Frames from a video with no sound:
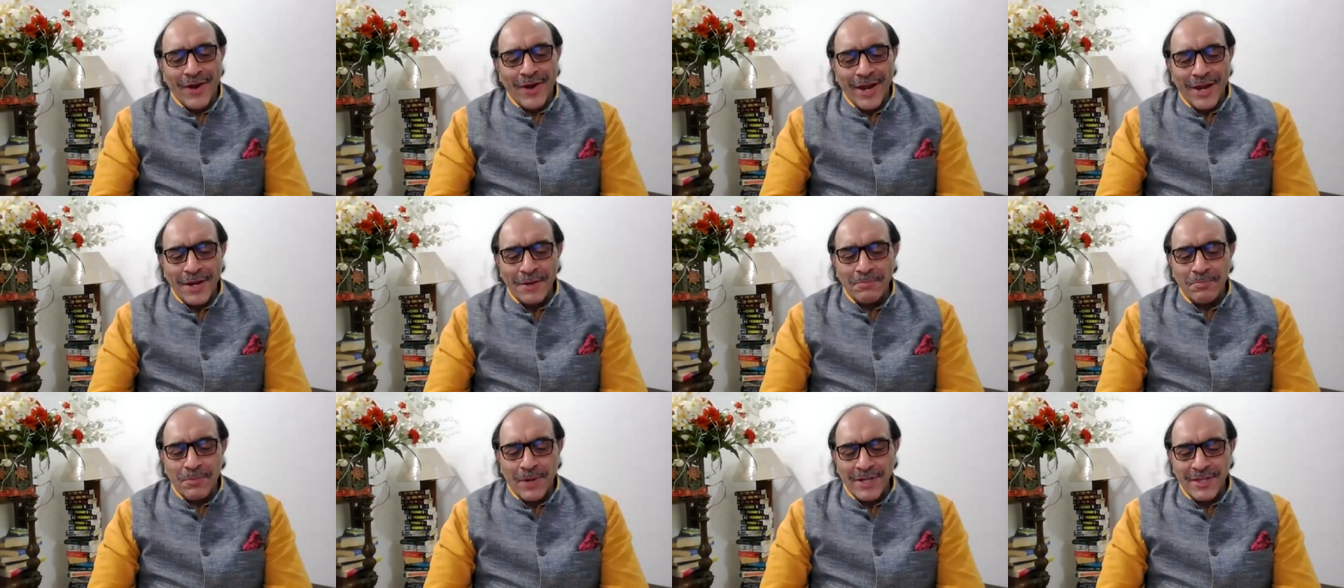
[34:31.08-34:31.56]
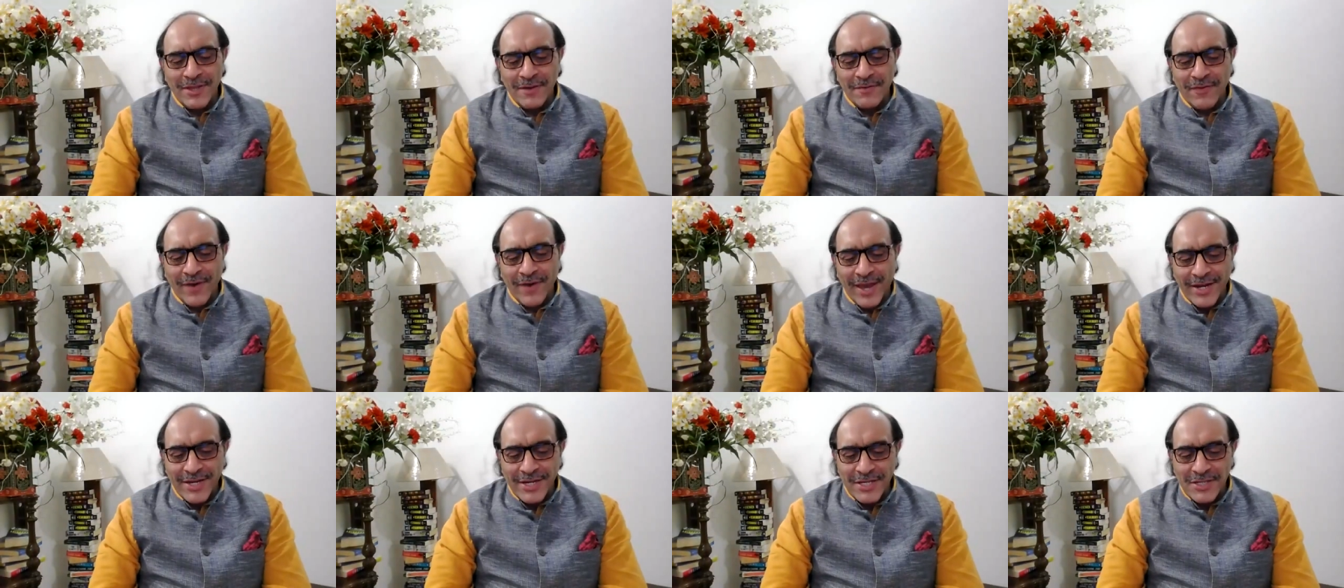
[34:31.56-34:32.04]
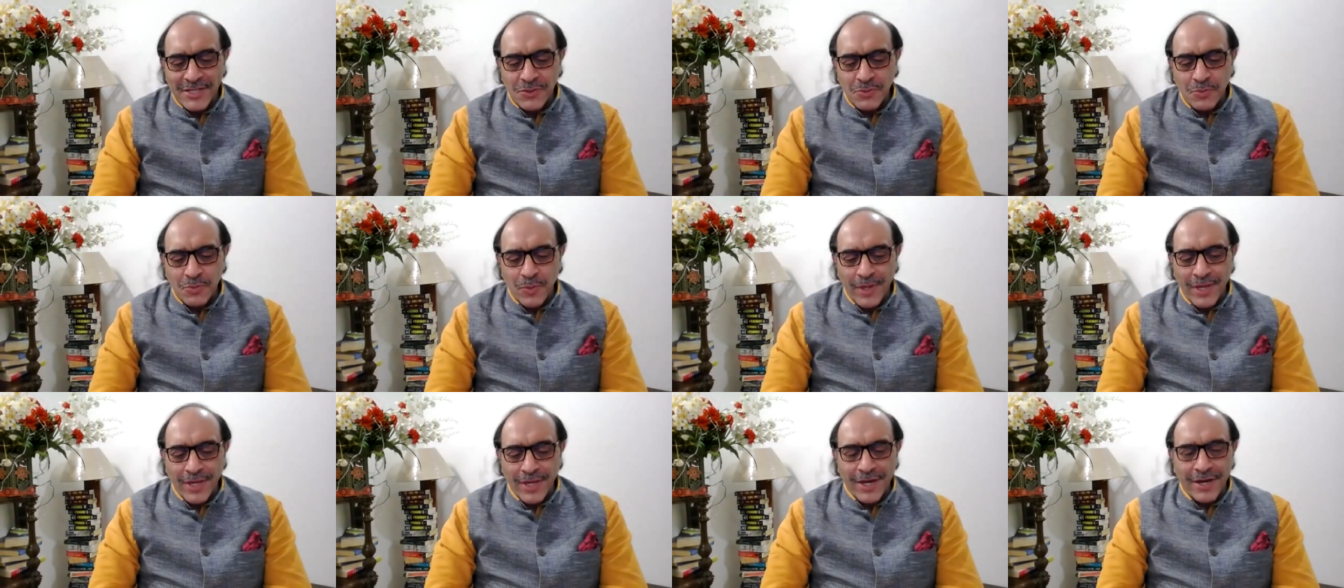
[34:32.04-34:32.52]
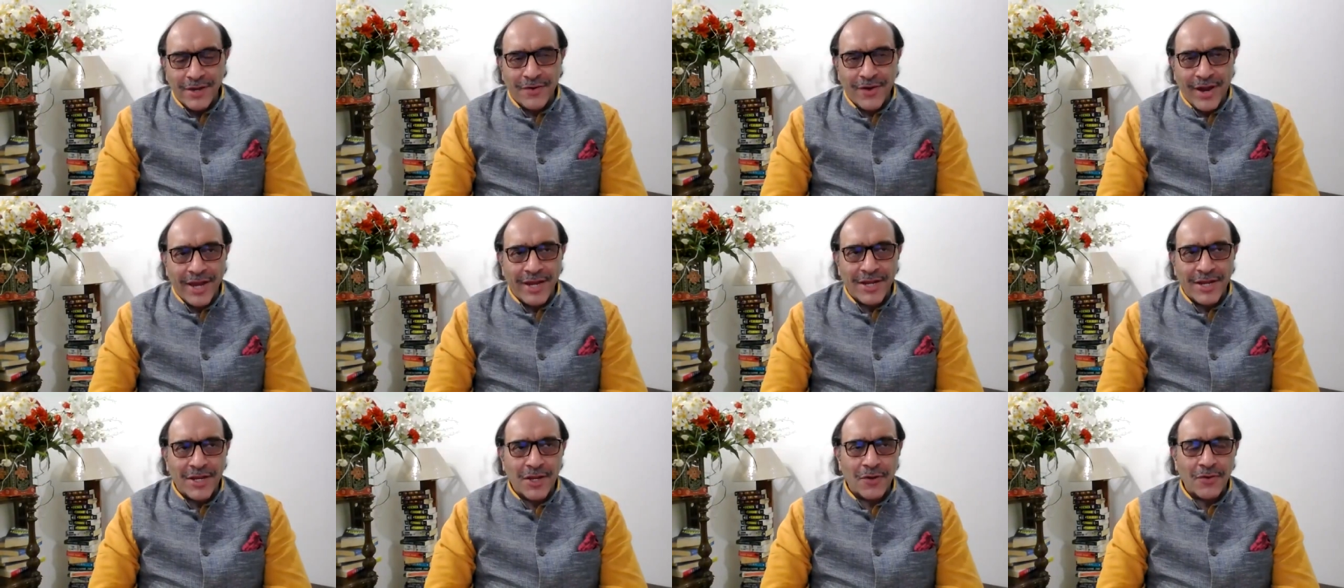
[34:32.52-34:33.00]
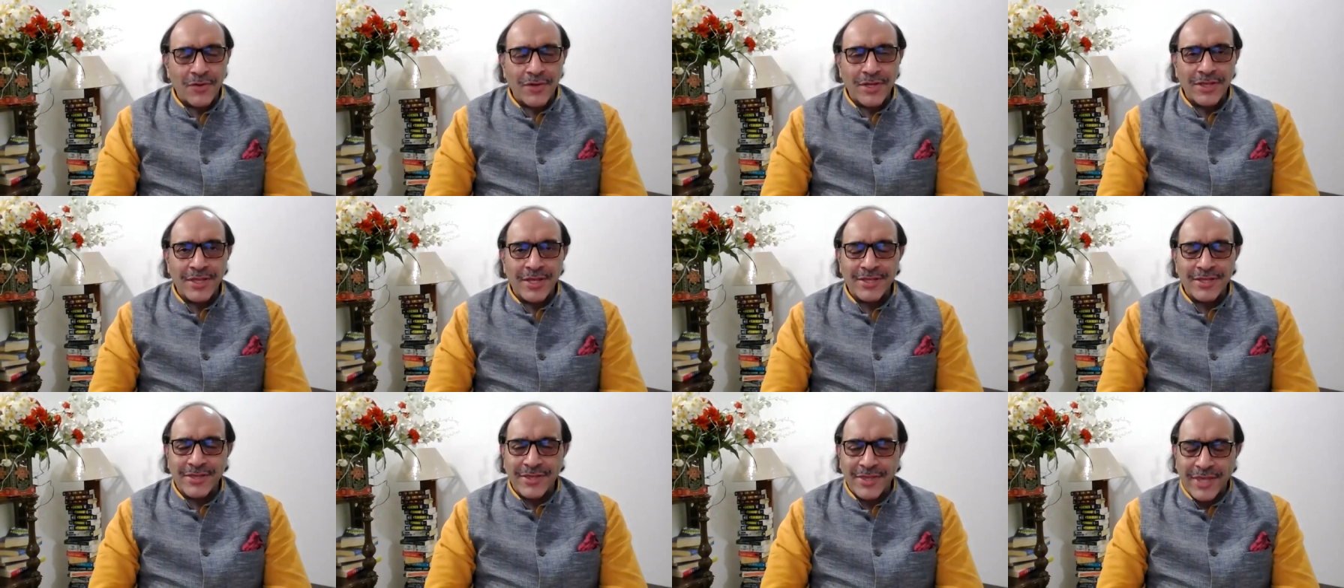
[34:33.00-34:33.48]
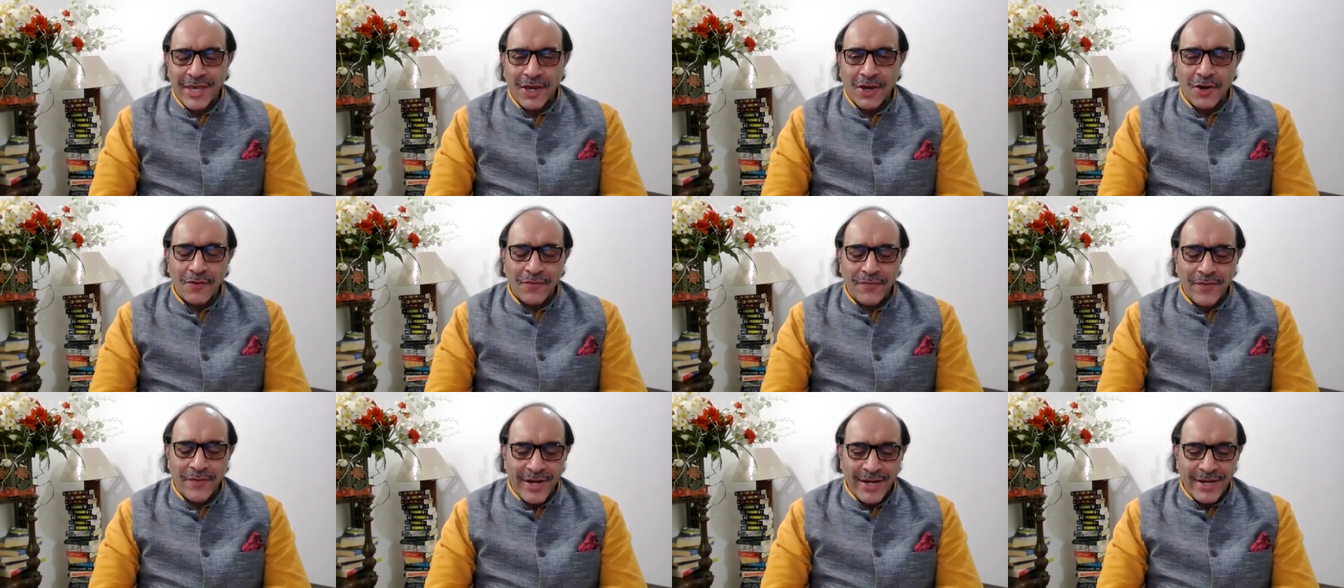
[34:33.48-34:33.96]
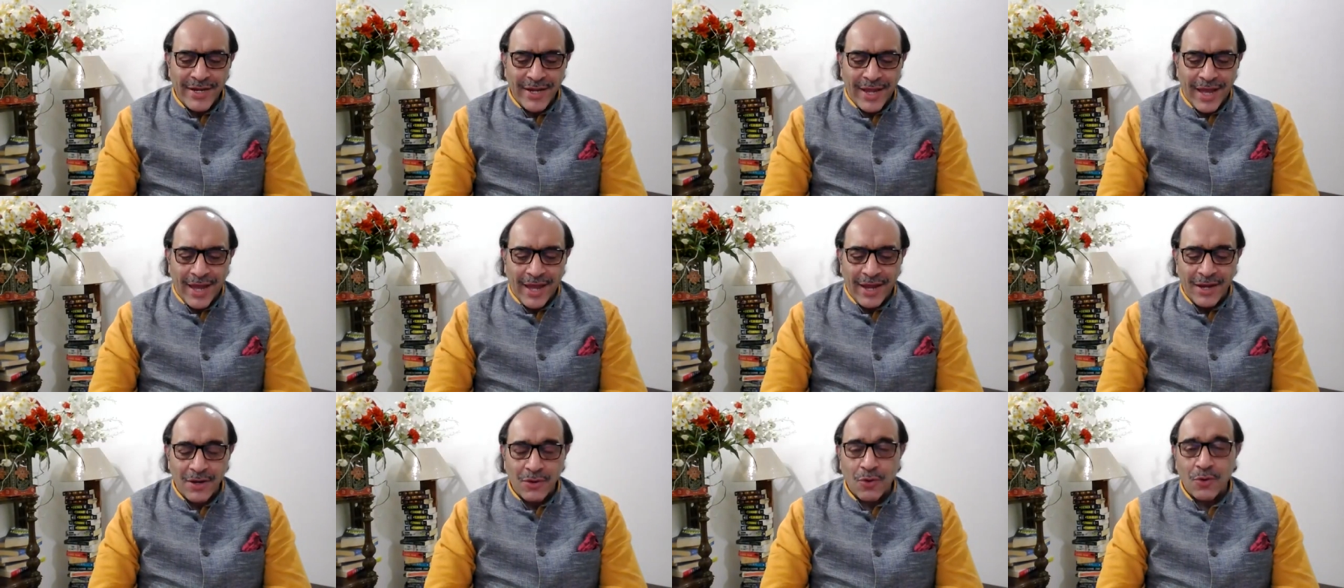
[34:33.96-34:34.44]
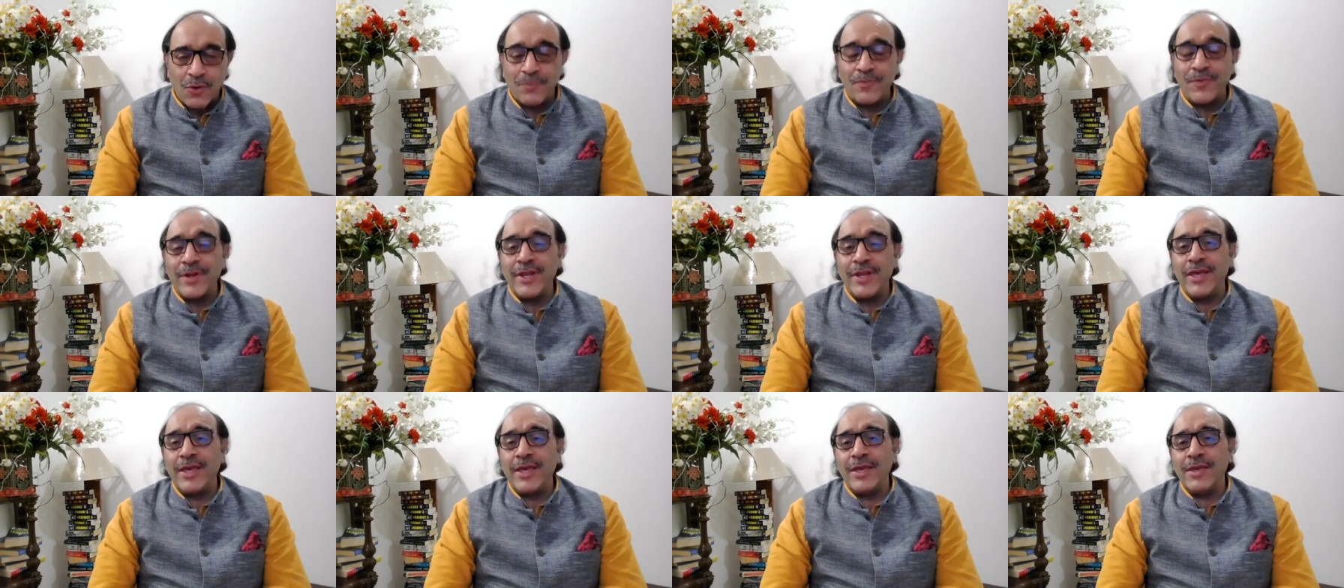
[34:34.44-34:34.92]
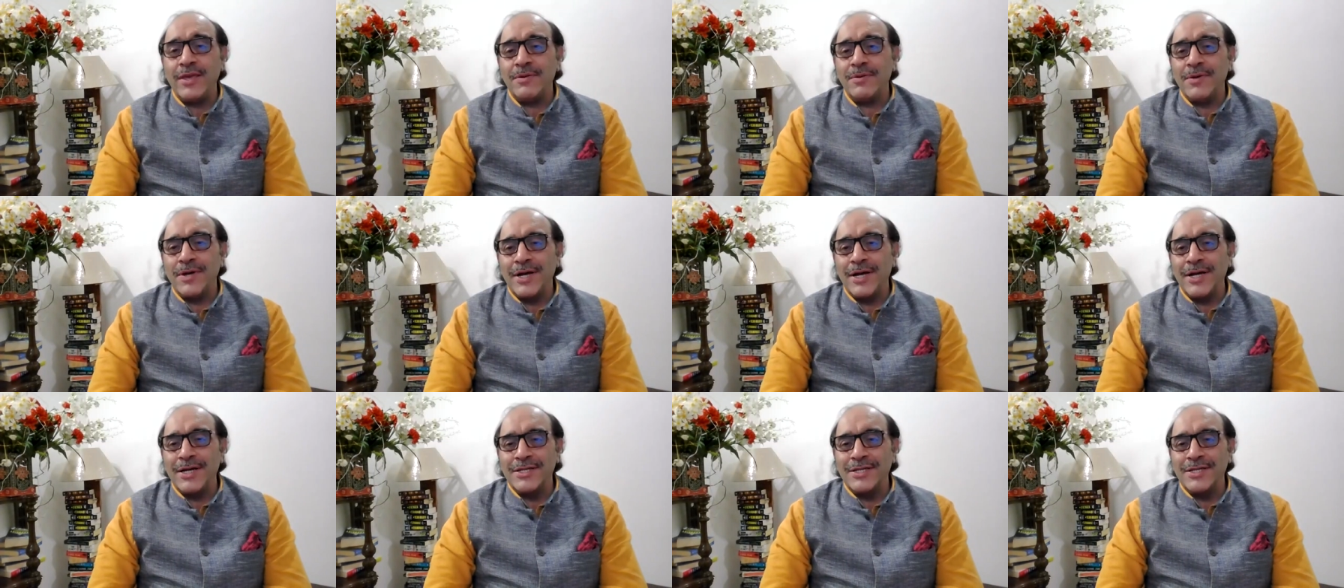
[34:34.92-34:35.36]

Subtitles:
Right, but the fact is, we are right now in the thick of it, and hopefully